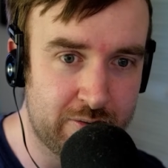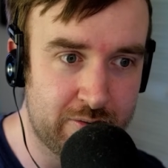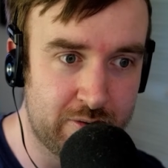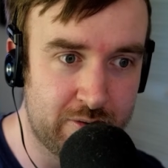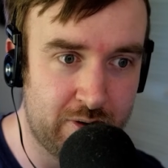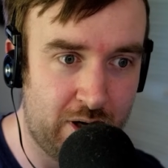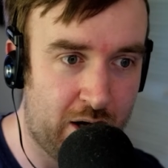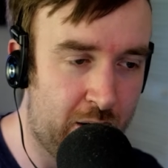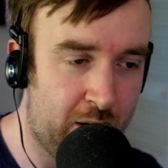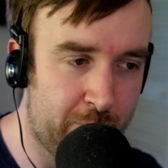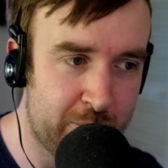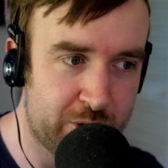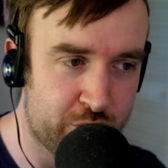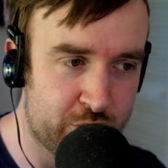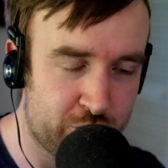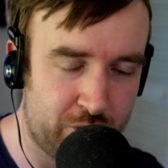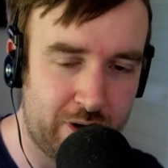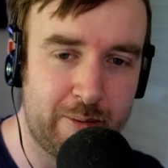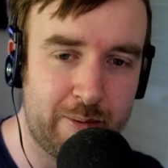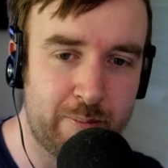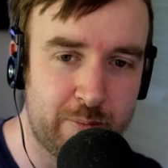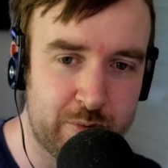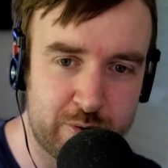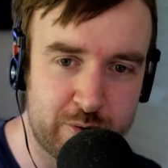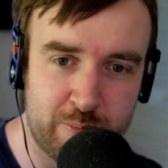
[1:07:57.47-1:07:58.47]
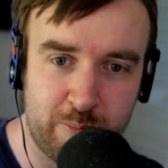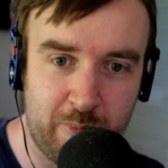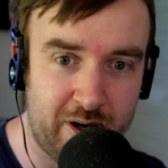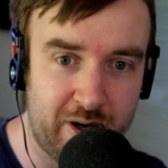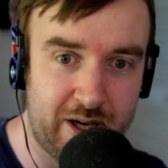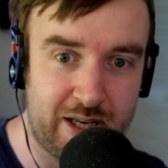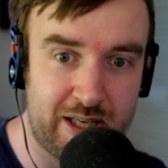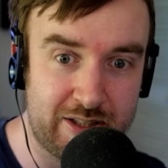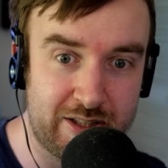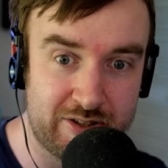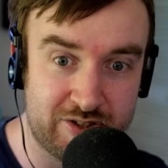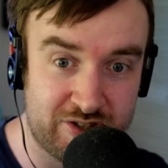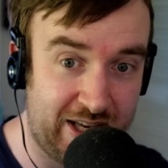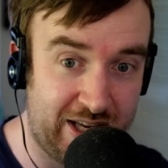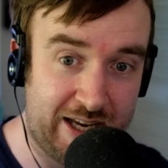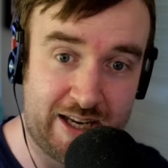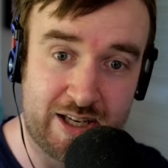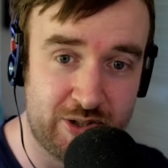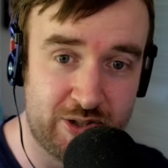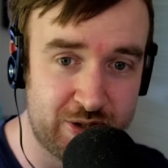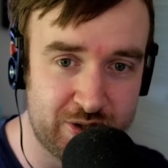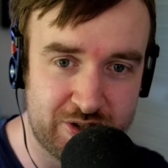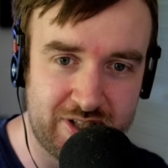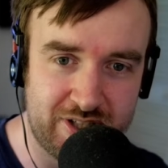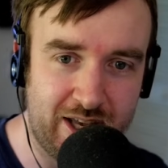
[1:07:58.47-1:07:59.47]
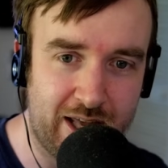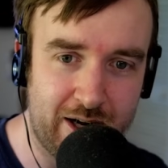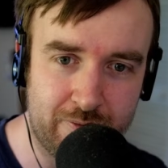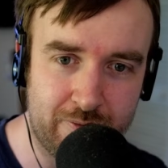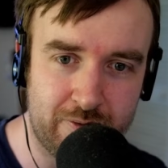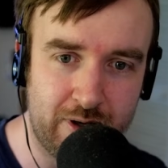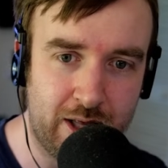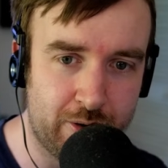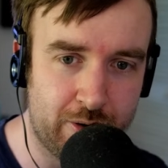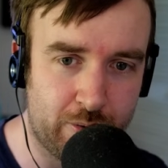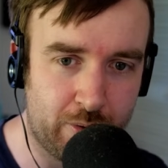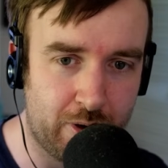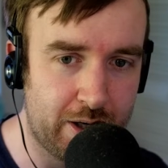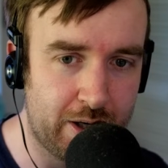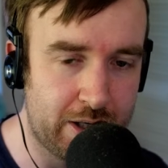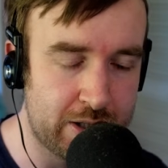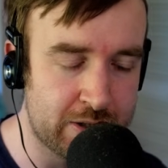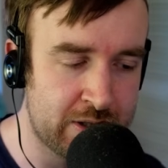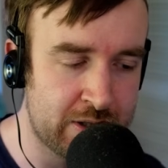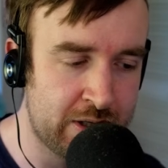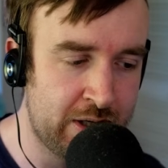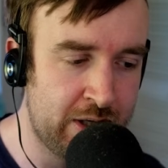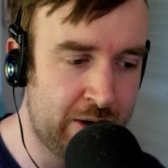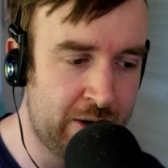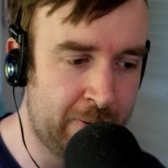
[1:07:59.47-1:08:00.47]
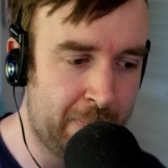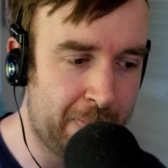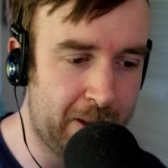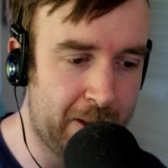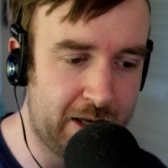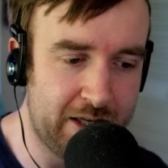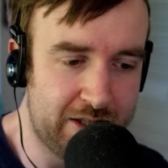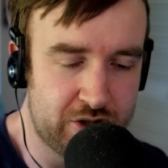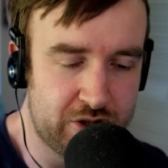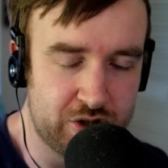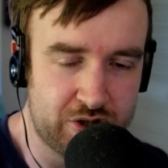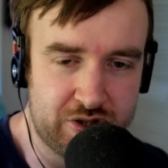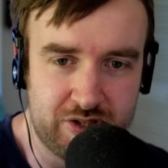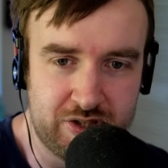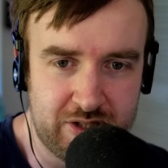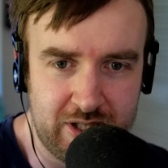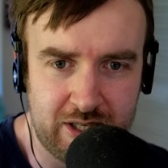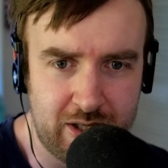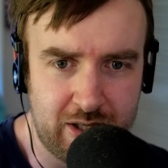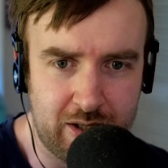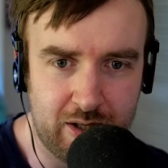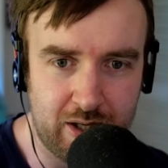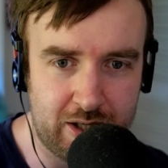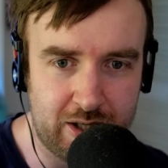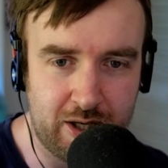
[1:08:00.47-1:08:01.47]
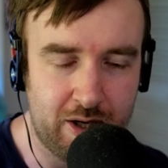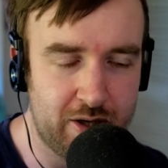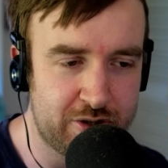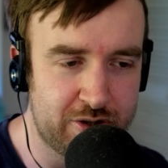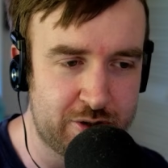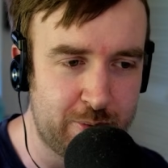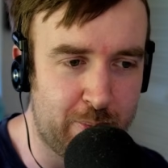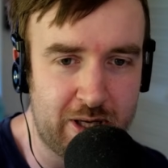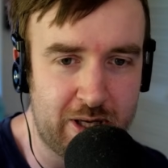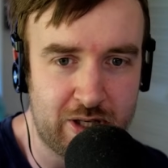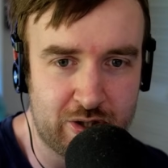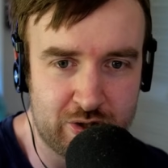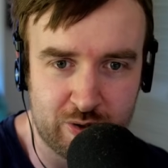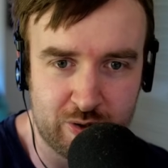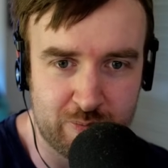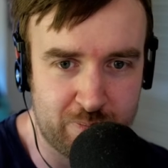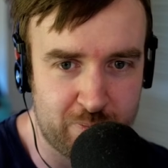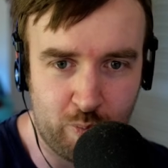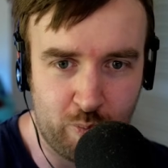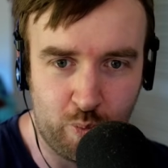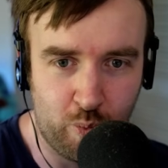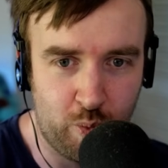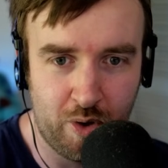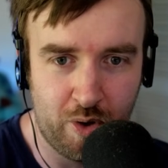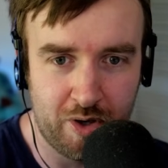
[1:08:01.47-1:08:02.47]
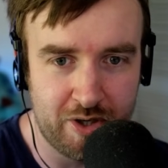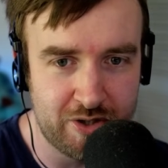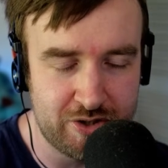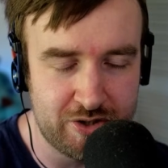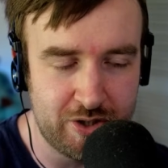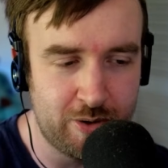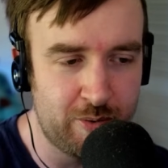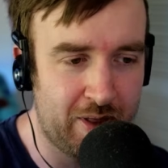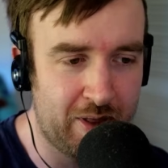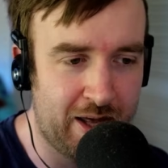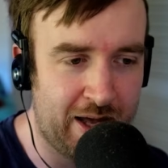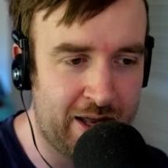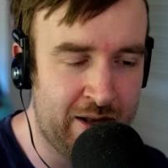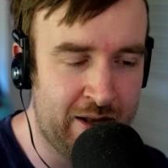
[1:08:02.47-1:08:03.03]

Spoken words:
armor trimmed my second set of netherite, and it just didn't occur to me to want to do that.